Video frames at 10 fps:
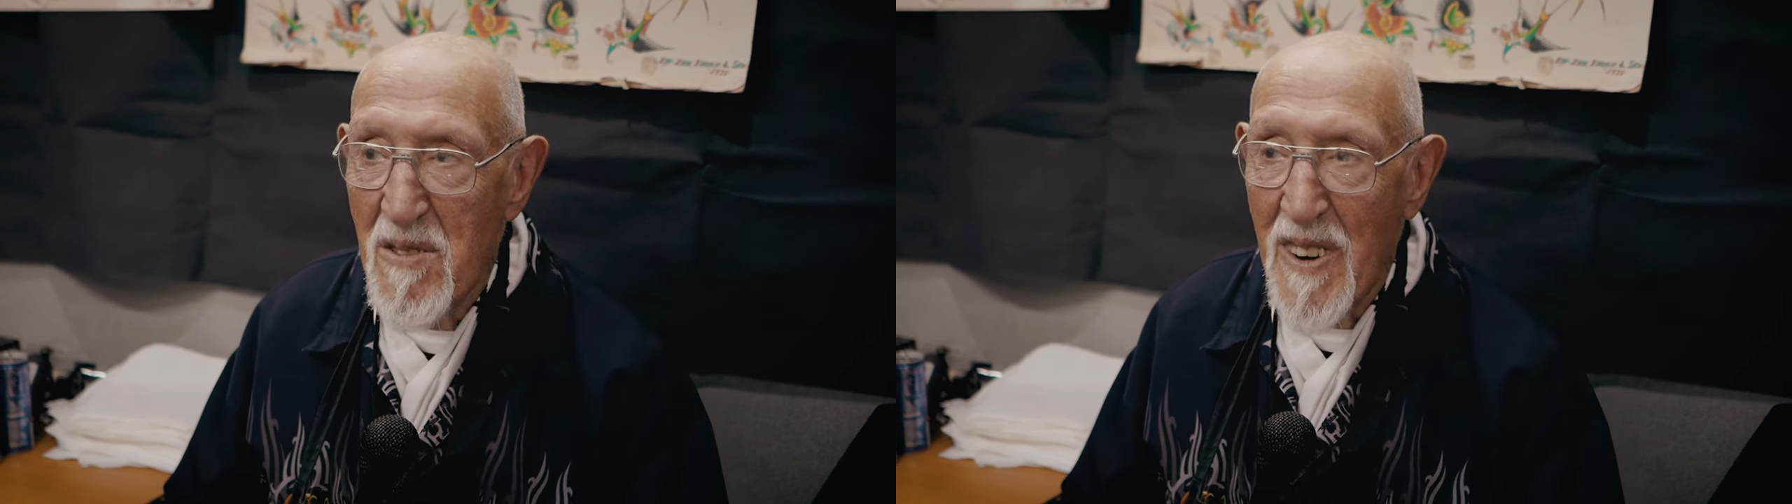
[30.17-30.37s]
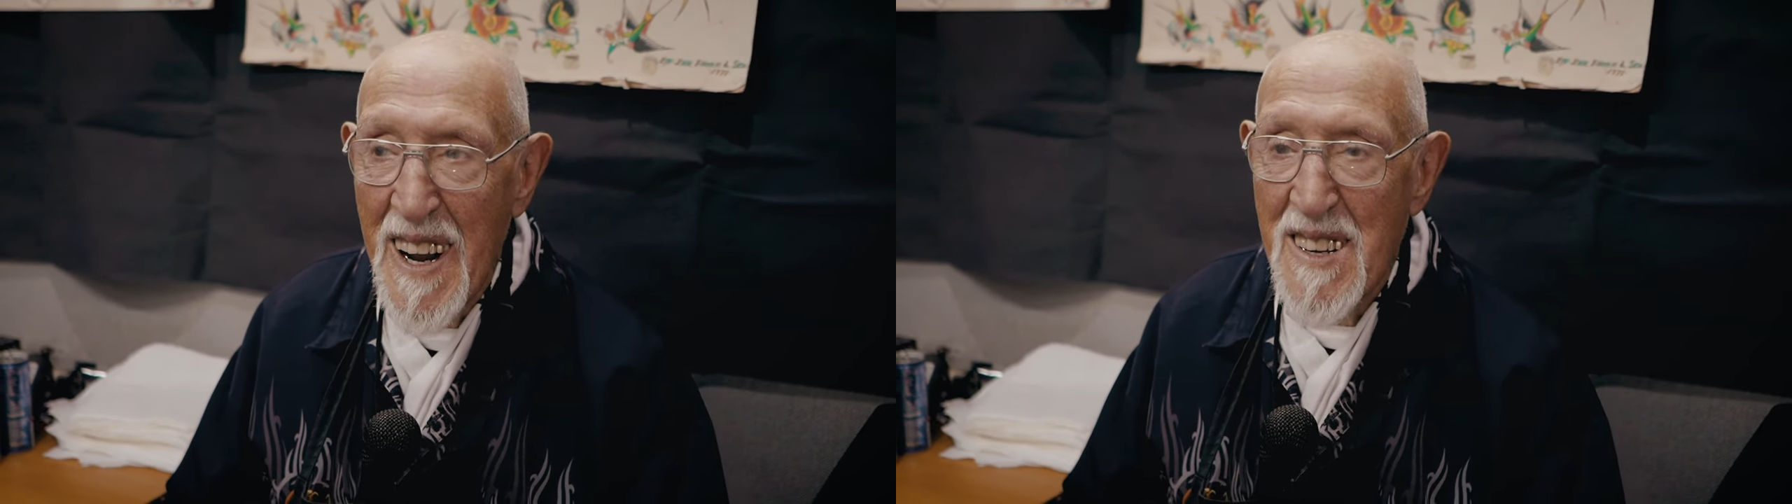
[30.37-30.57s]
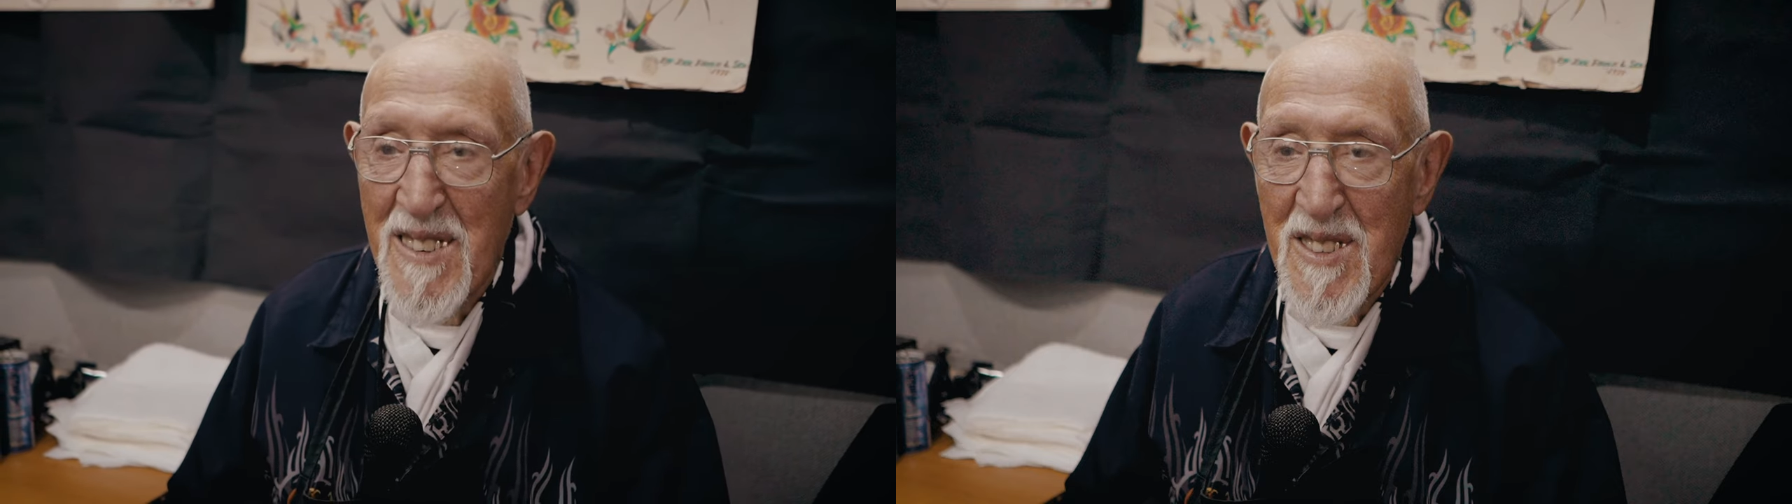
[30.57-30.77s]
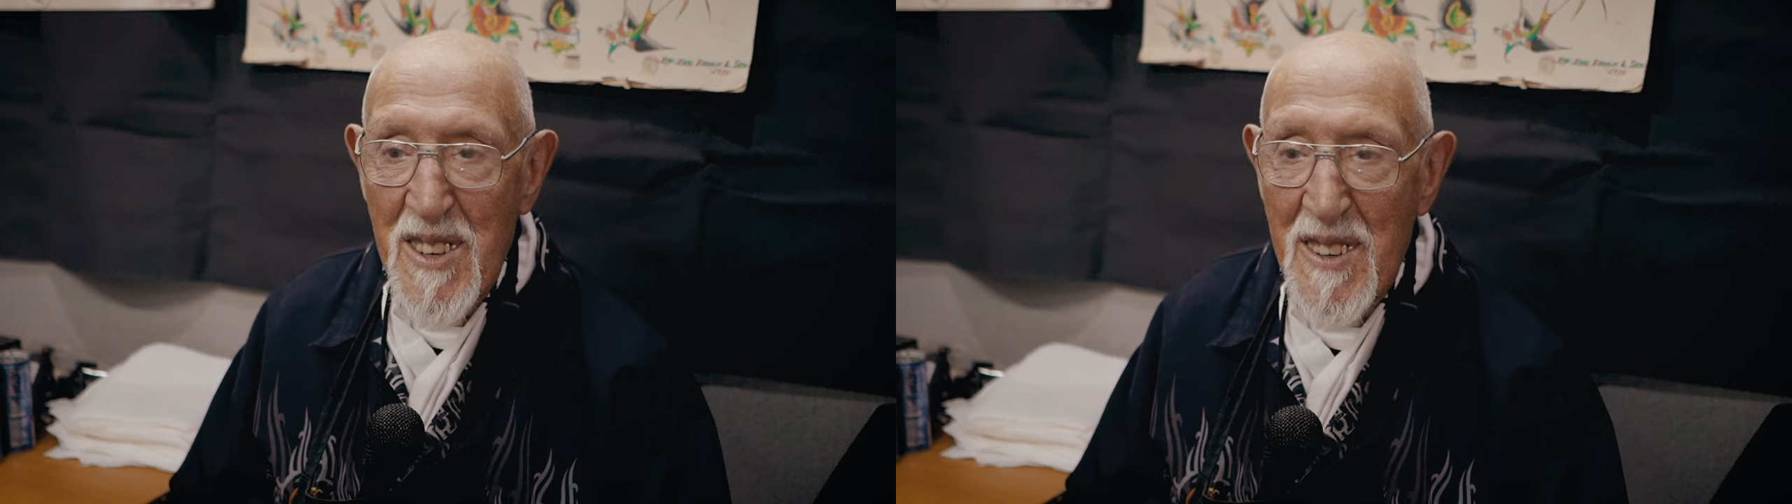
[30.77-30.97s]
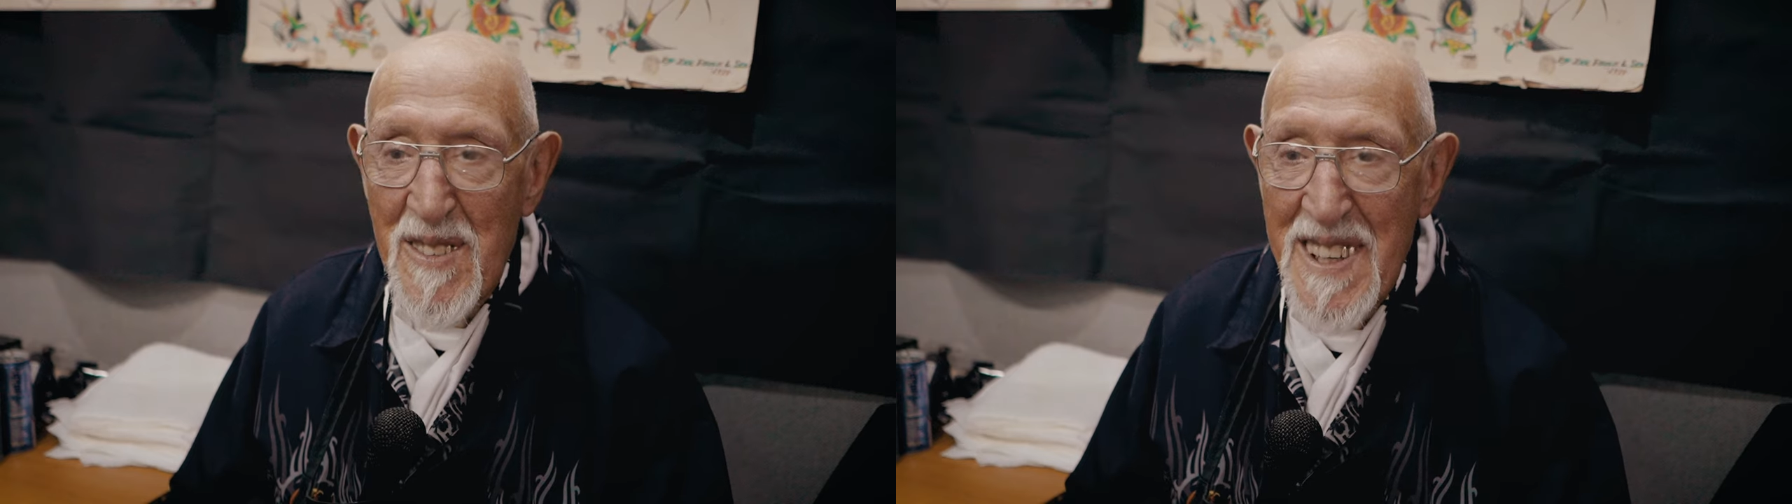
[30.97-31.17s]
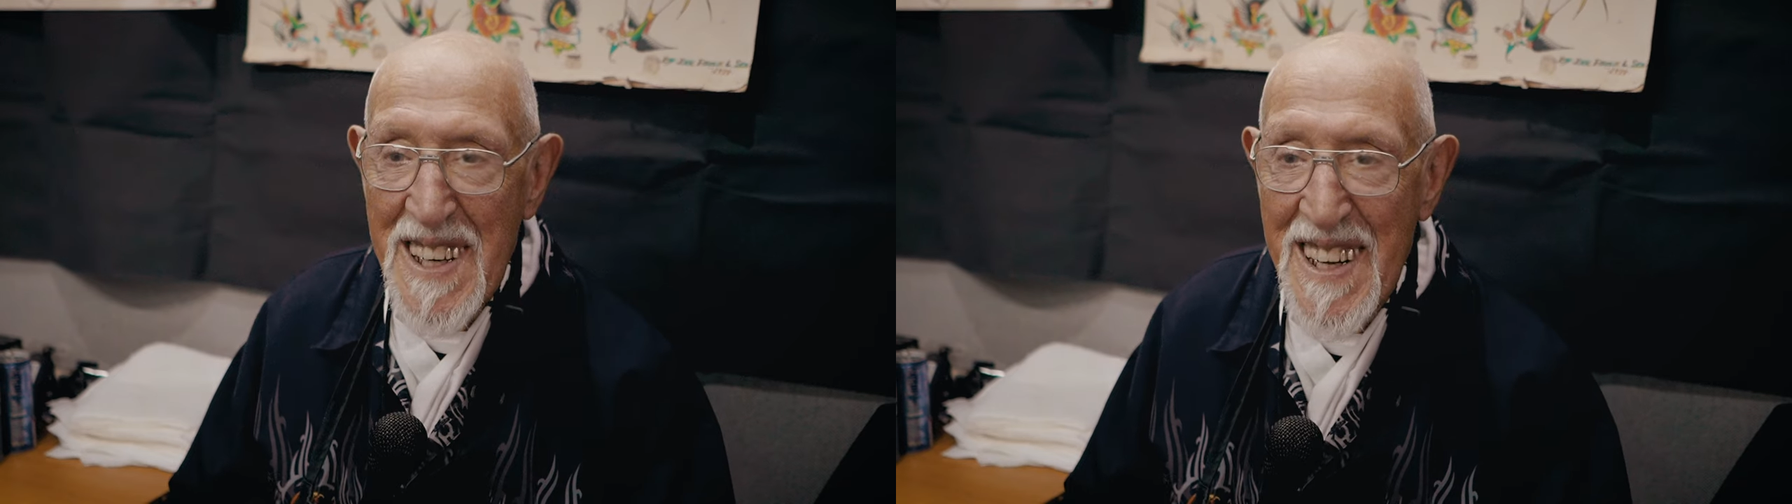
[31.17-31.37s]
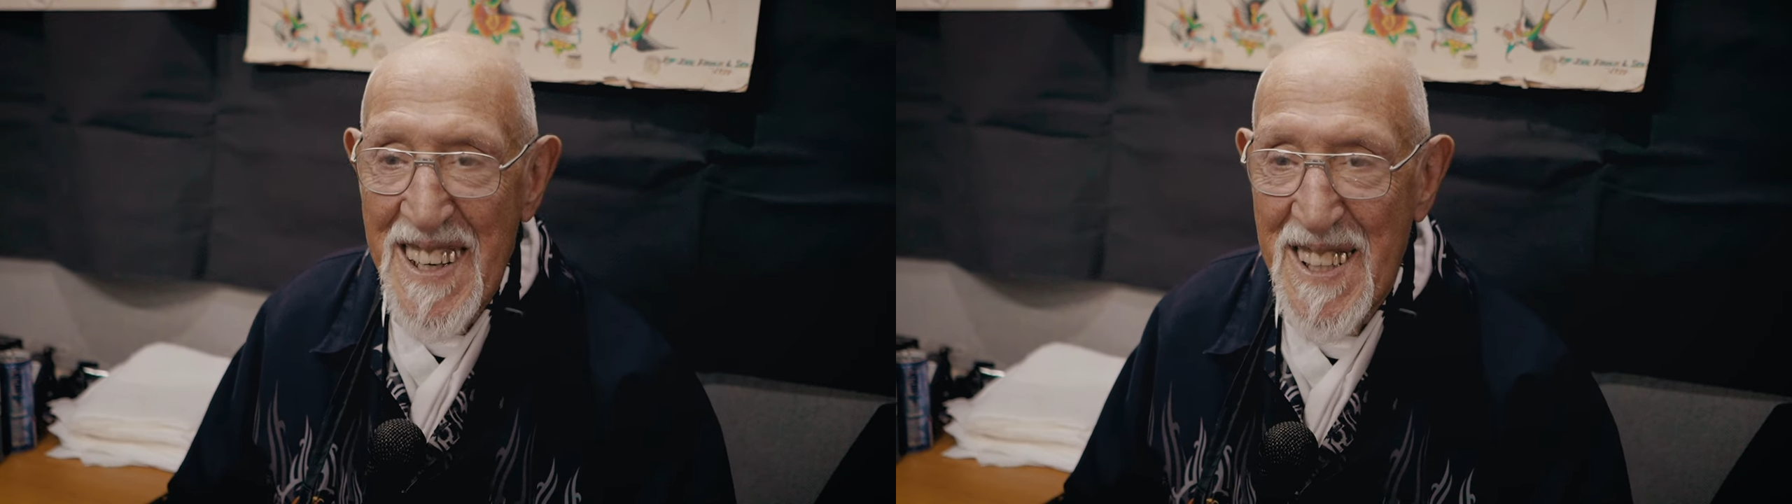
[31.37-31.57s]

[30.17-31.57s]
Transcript: France, Germany.